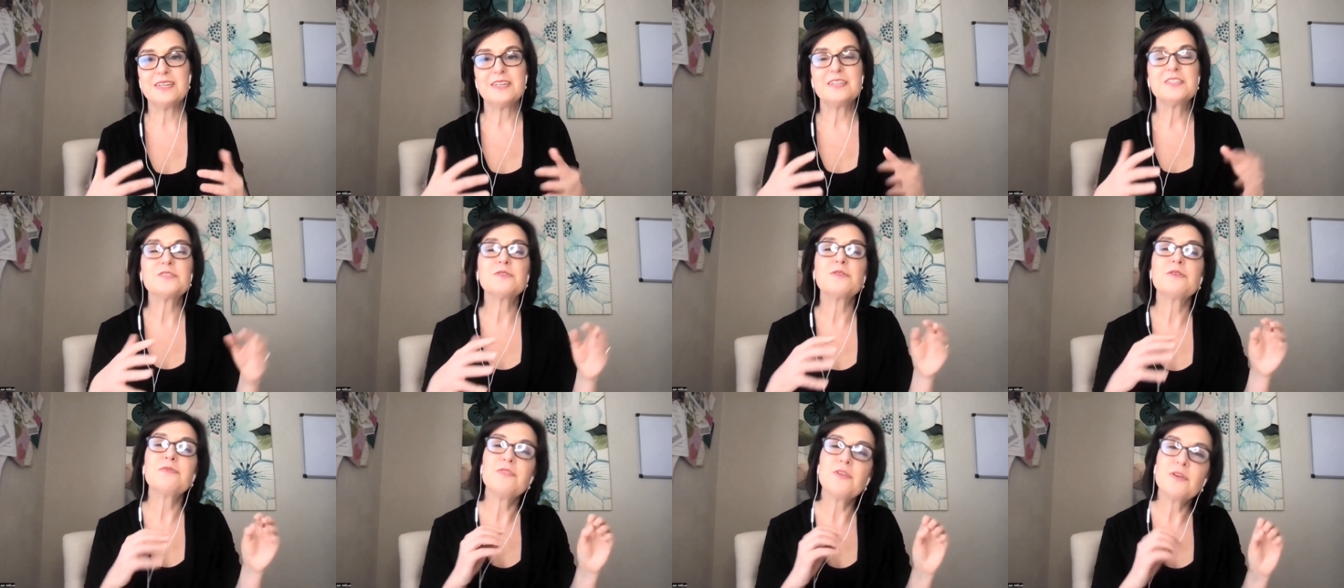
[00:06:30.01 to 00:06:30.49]

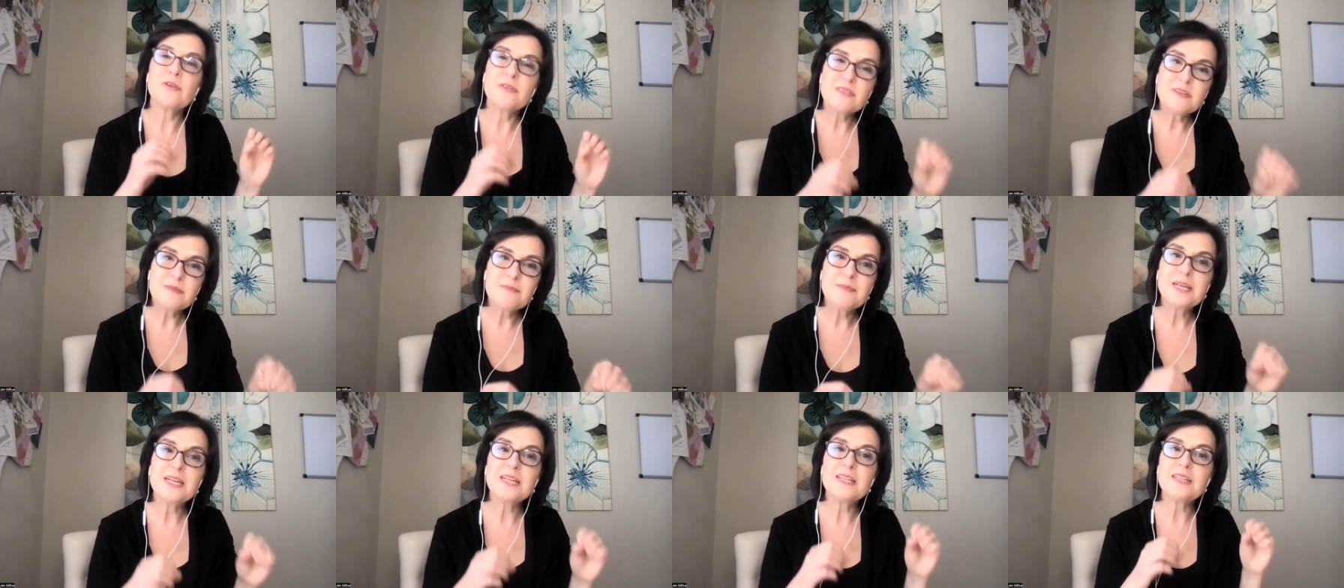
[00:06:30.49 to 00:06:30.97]
So if you're in
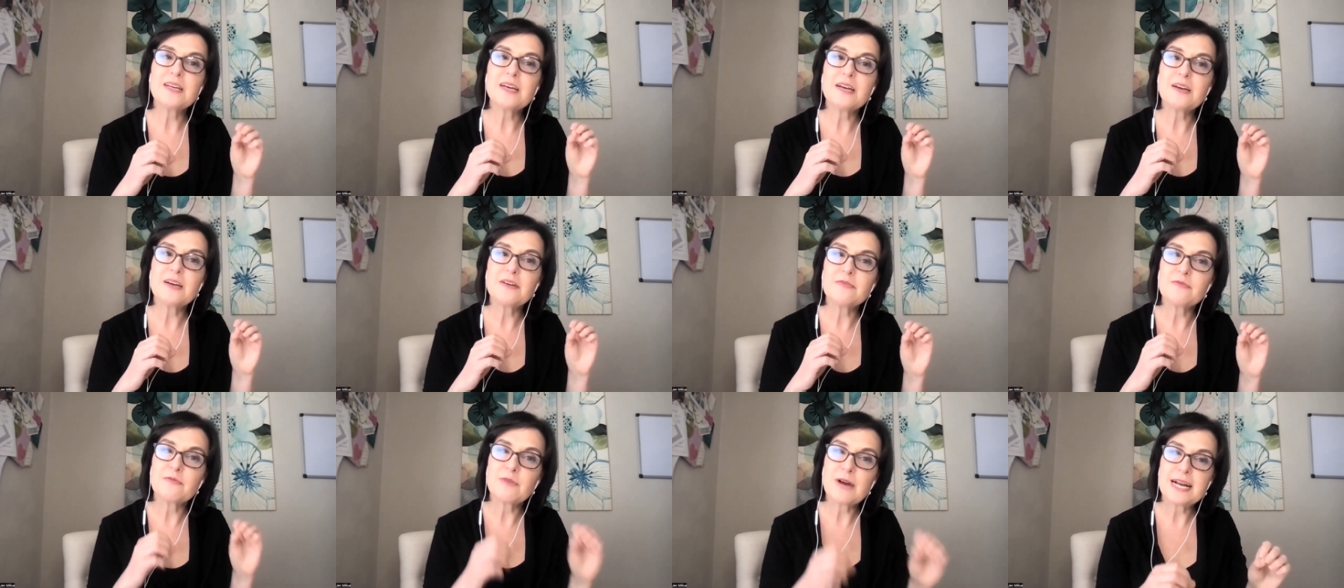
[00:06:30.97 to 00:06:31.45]
the middle
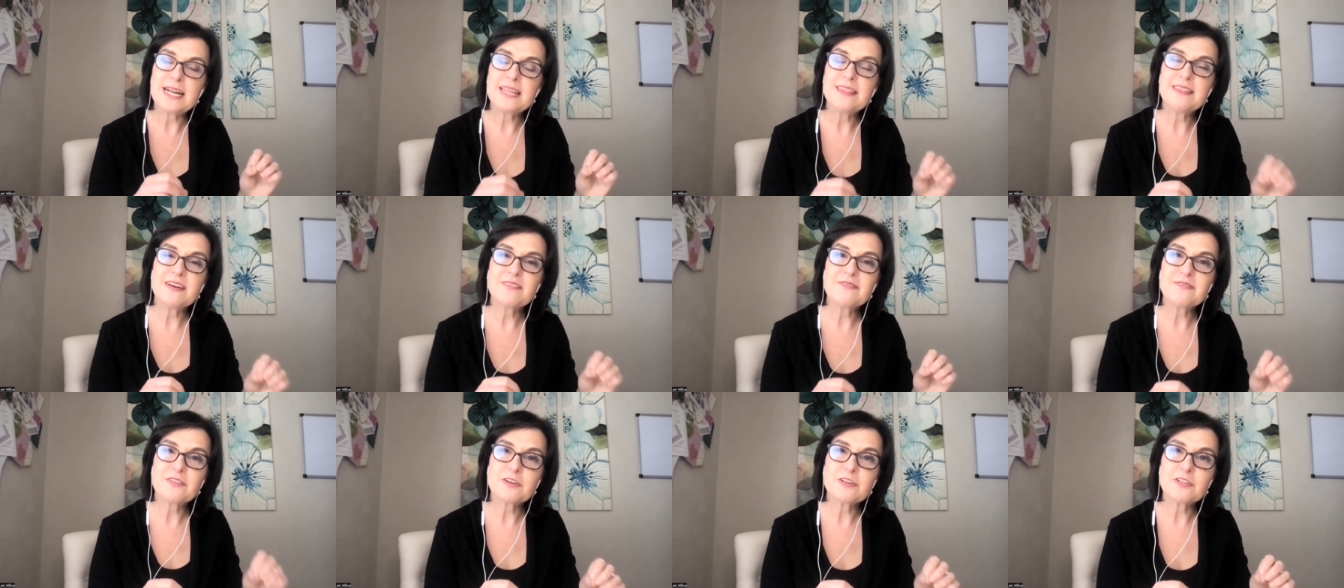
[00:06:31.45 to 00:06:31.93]
of writing
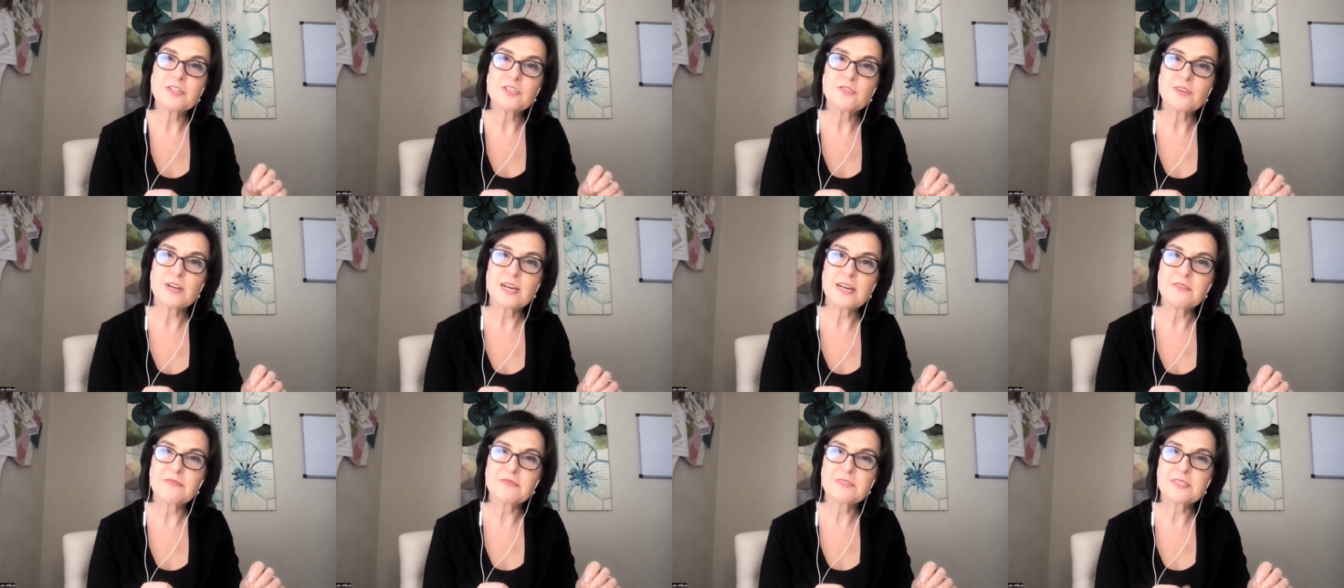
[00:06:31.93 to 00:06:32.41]
that first
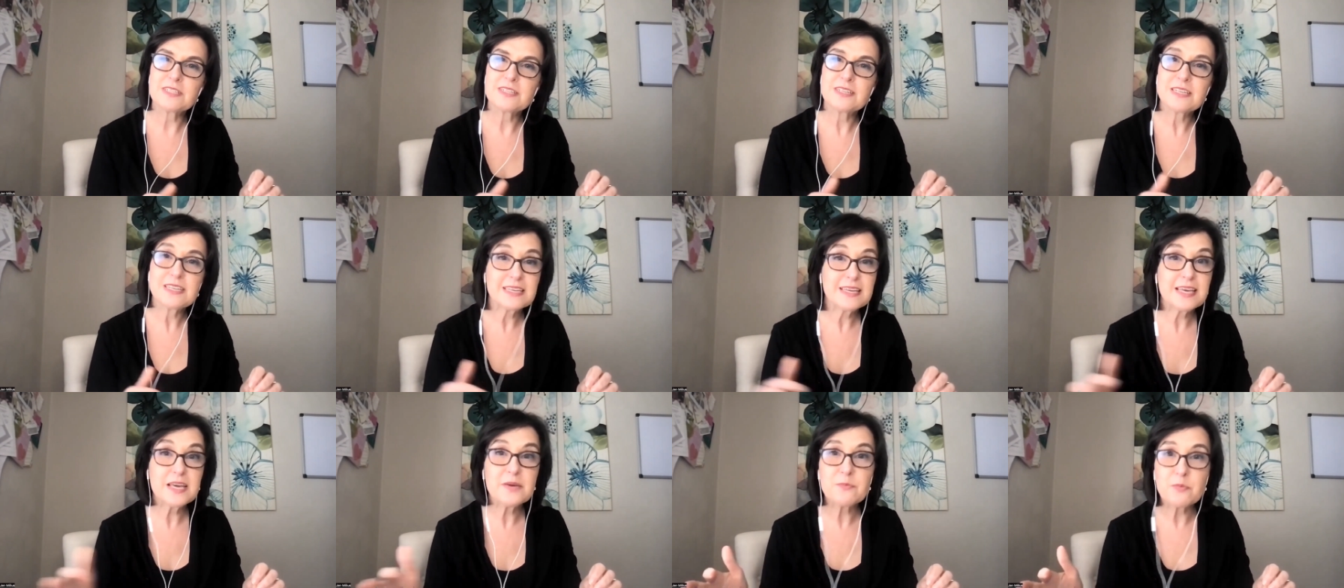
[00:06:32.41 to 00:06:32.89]
draft,
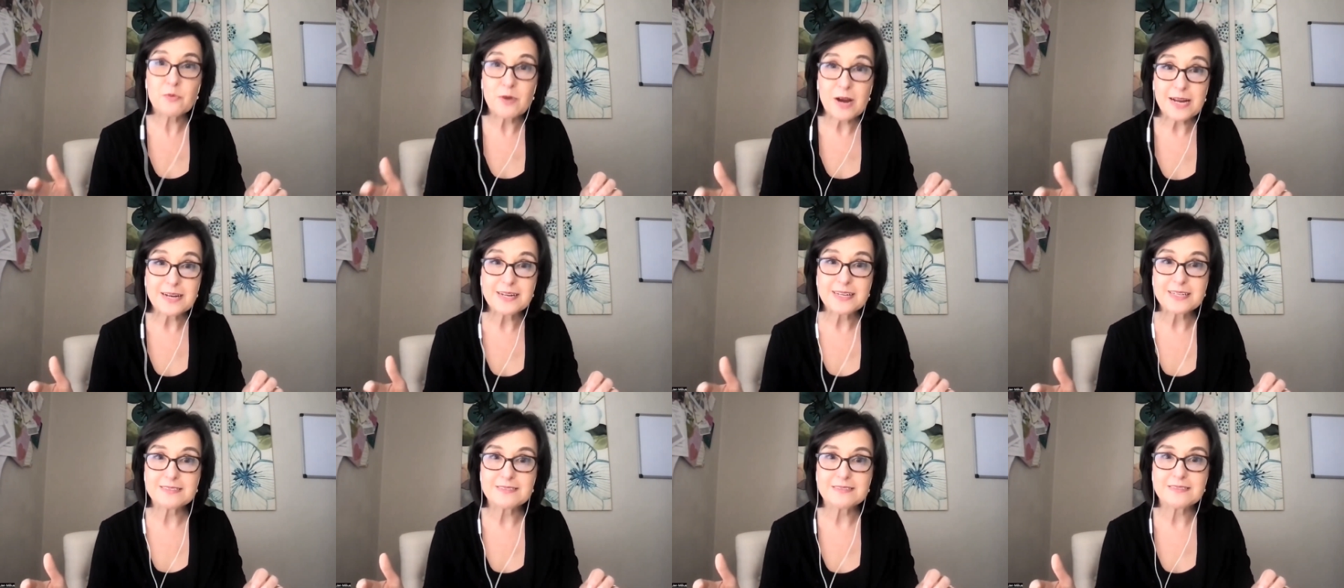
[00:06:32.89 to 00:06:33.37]
keep
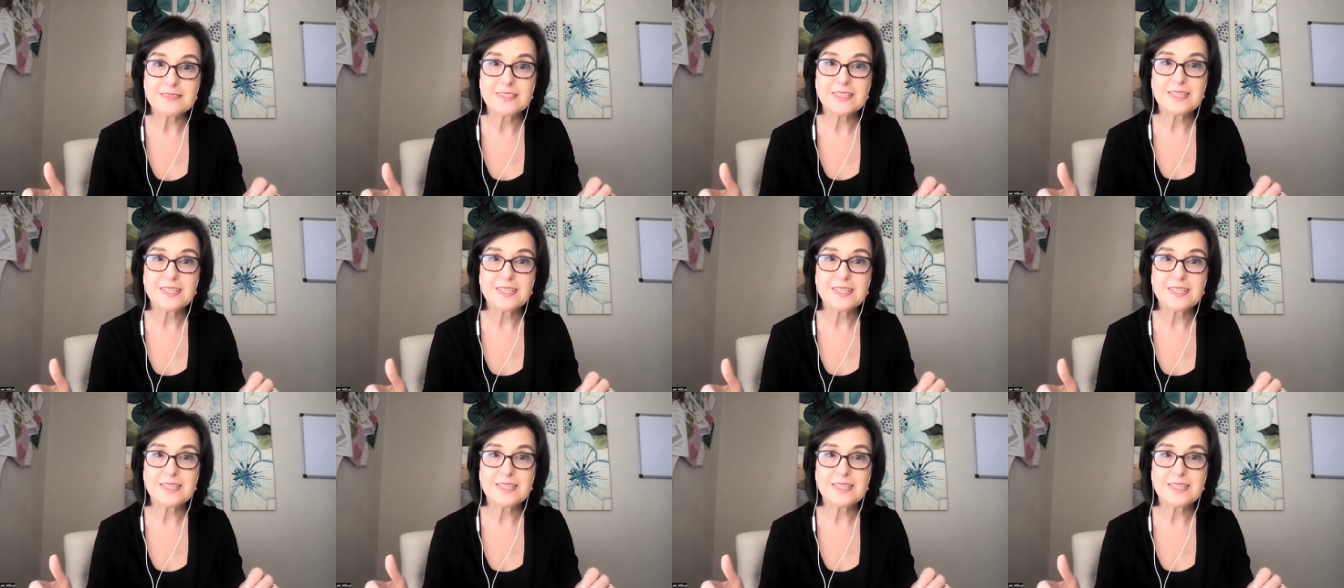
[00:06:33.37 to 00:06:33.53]
writing.